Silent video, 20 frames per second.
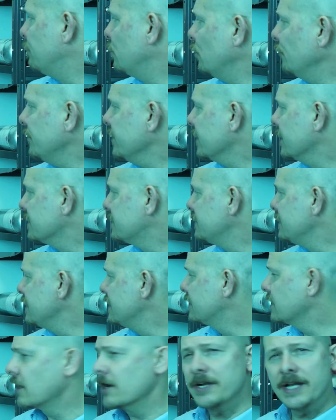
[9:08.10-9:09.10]
I pulled the
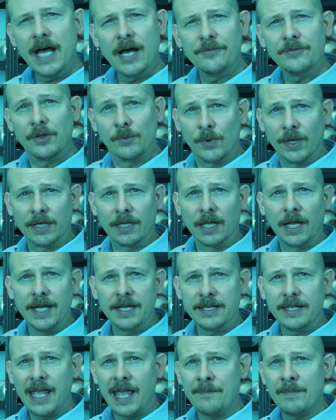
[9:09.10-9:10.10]
SD card out, the red
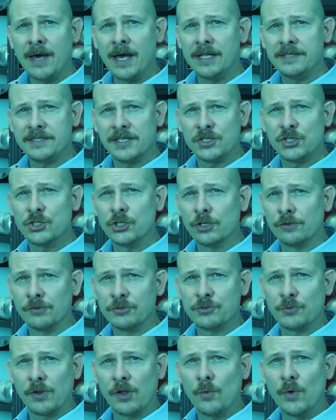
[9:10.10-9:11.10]
light came on, says
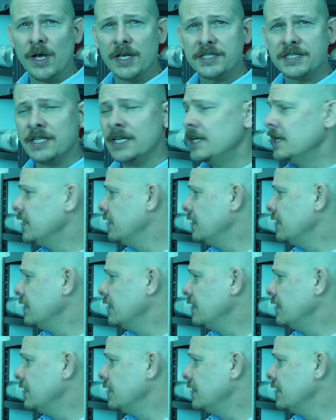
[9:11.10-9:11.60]
service request,